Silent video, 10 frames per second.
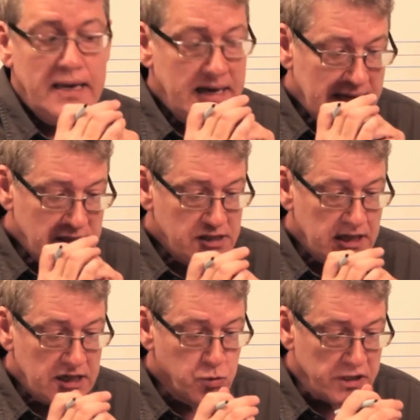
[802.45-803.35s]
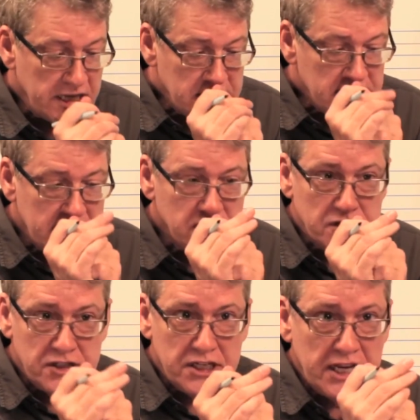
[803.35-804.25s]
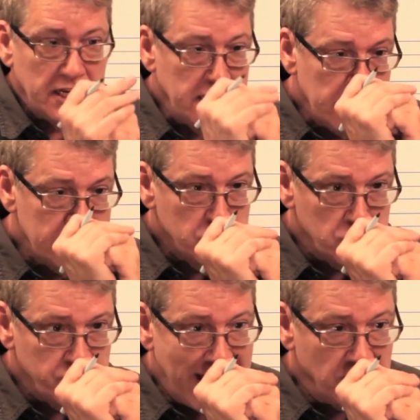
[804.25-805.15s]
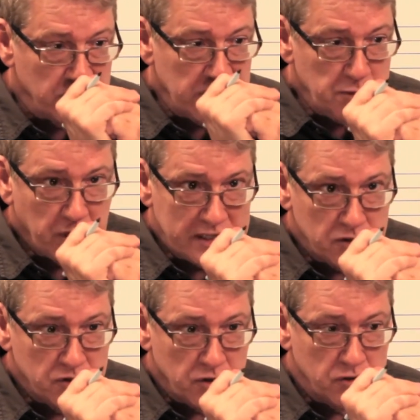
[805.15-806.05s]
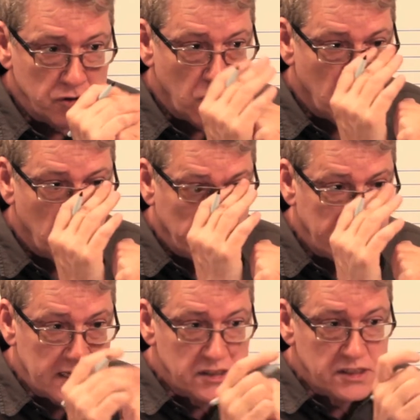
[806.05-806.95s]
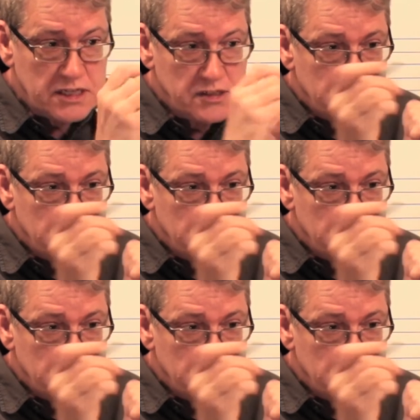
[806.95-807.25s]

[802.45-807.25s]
when he sees a C and he hits those valves and he plays a certain note, when he sees